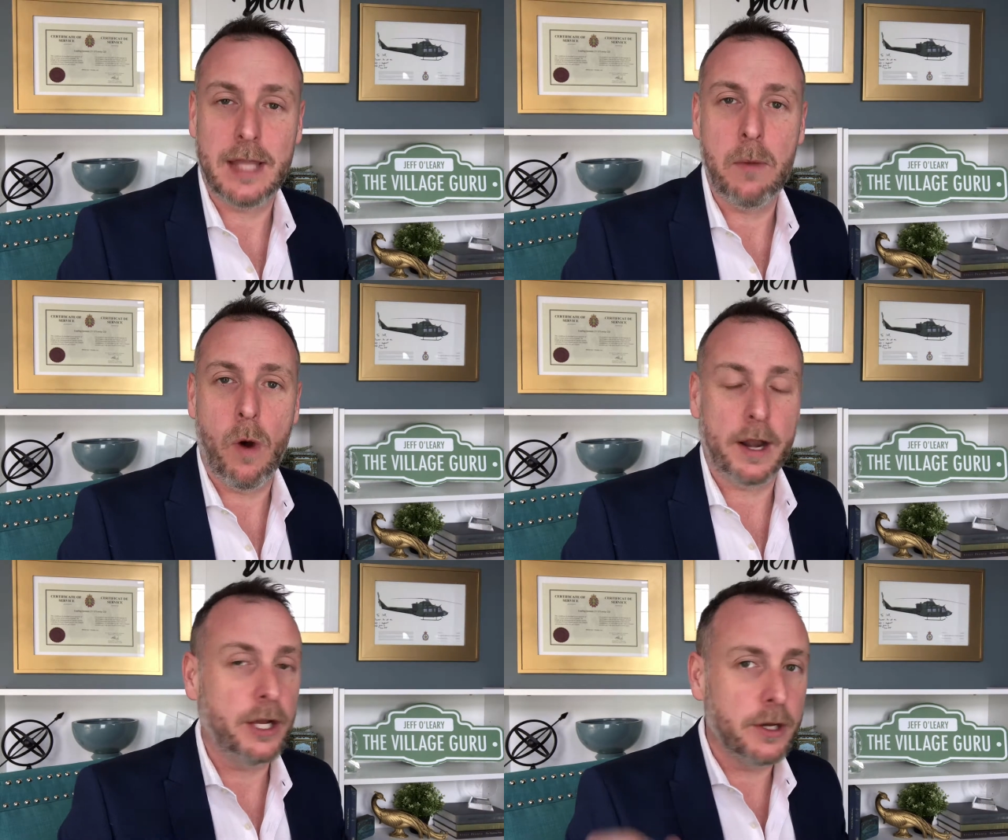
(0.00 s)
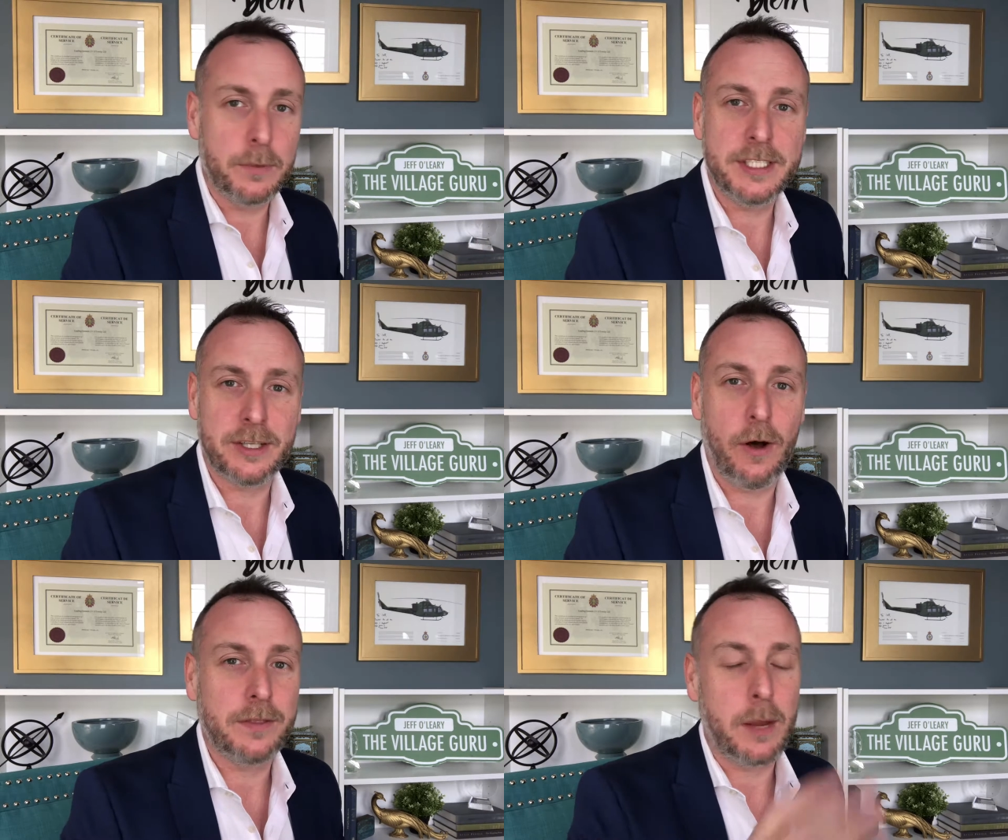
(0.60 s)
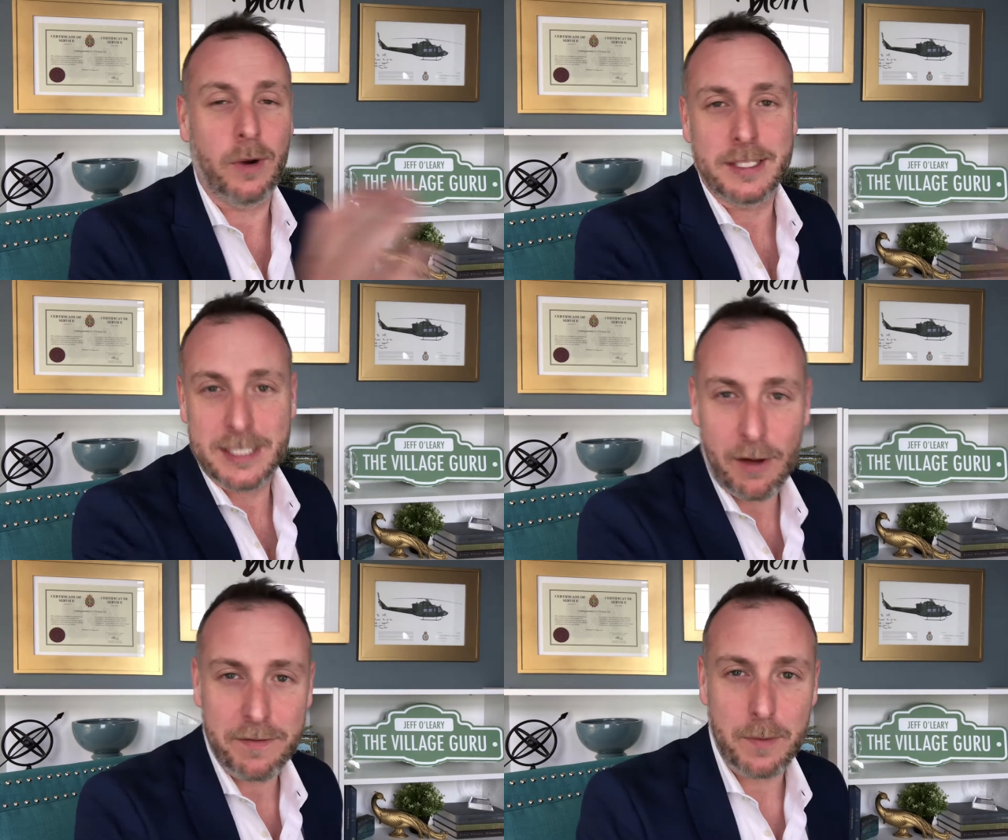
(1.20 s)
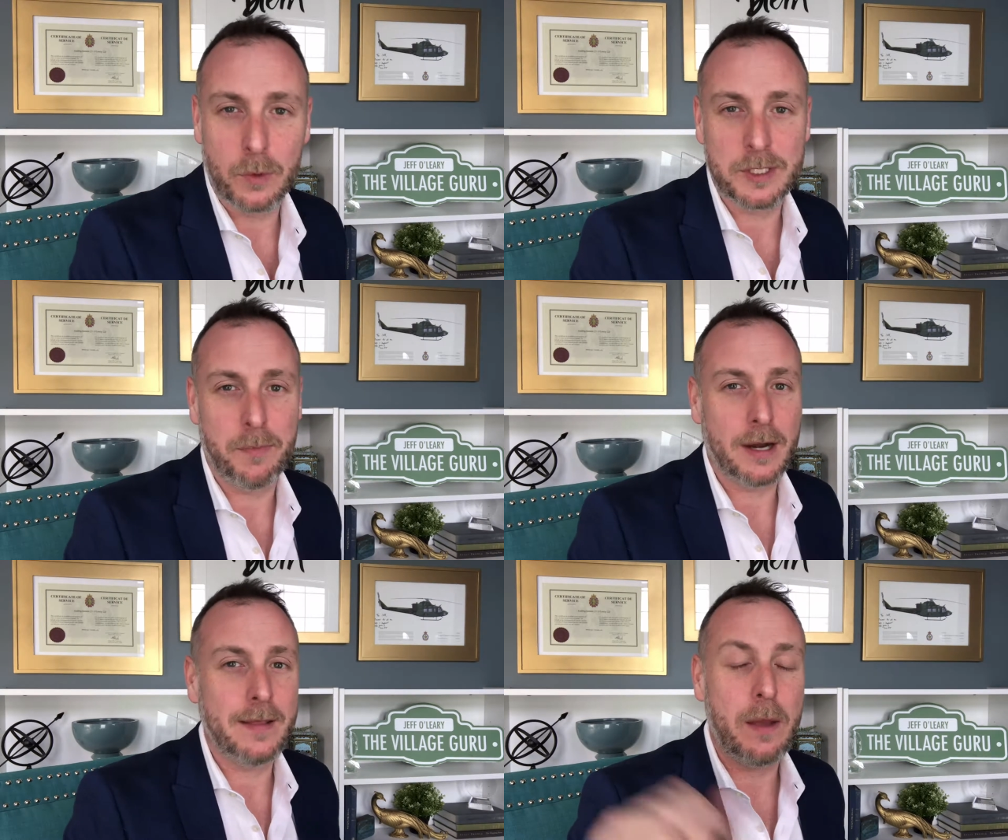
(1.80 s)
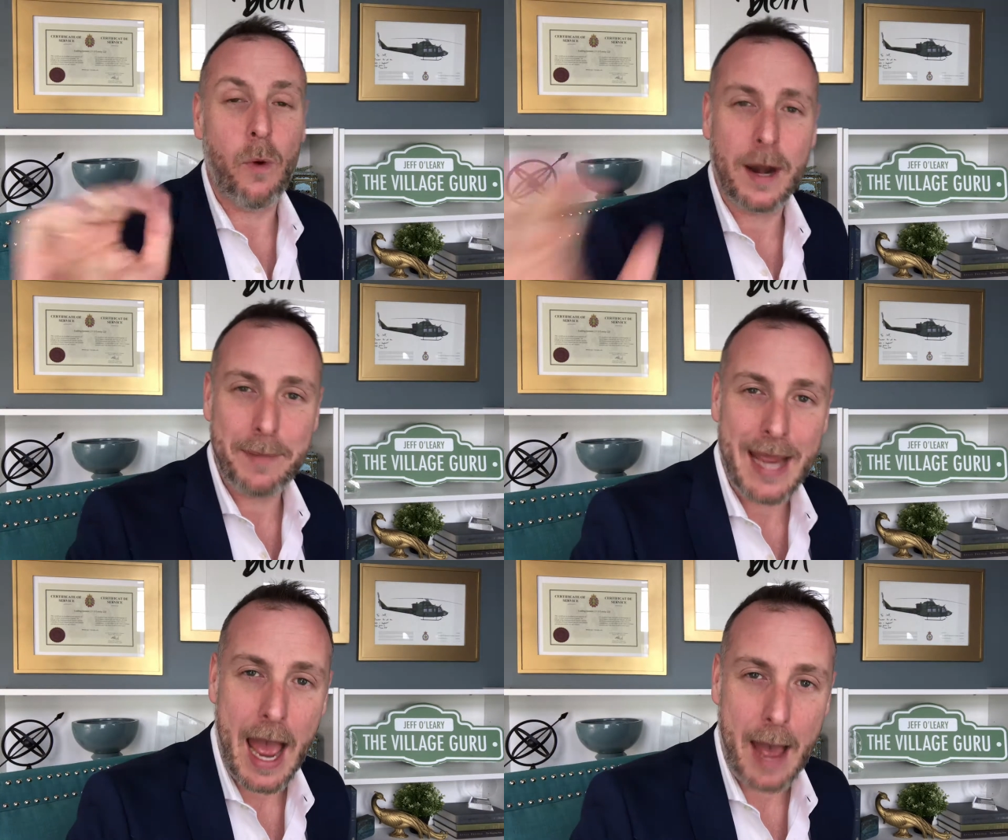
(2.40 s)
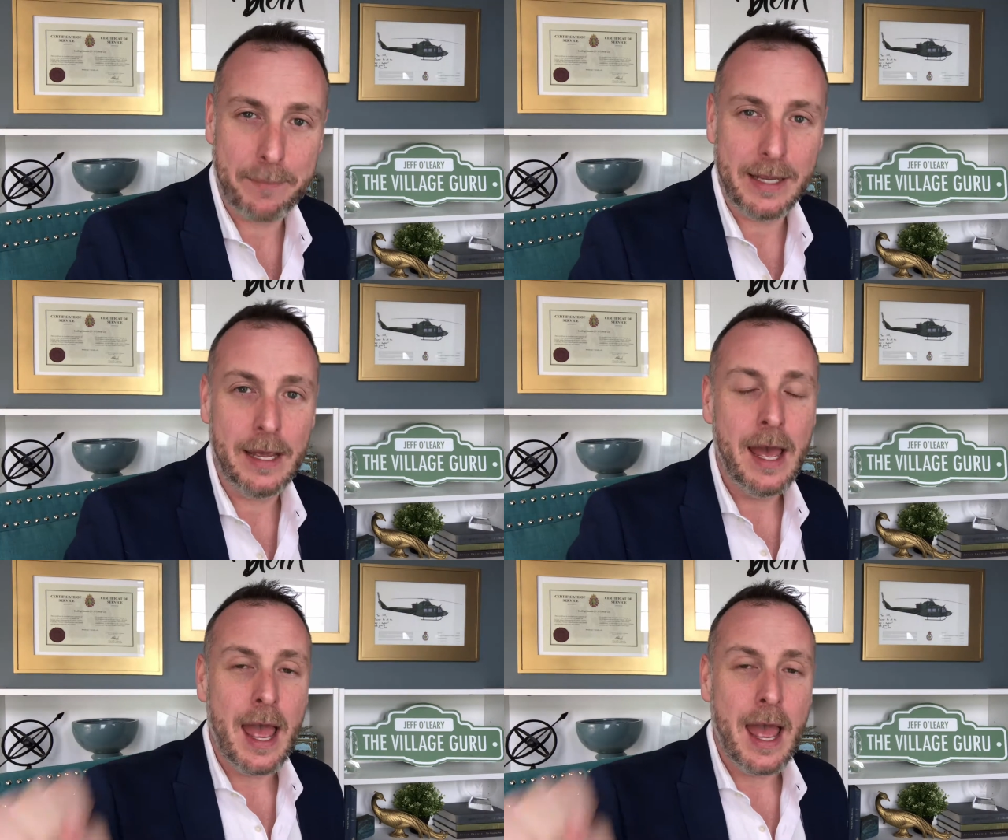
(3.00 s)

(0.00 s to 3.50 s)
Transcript: They want a good result. They want to sell for the most money. They want to be happy.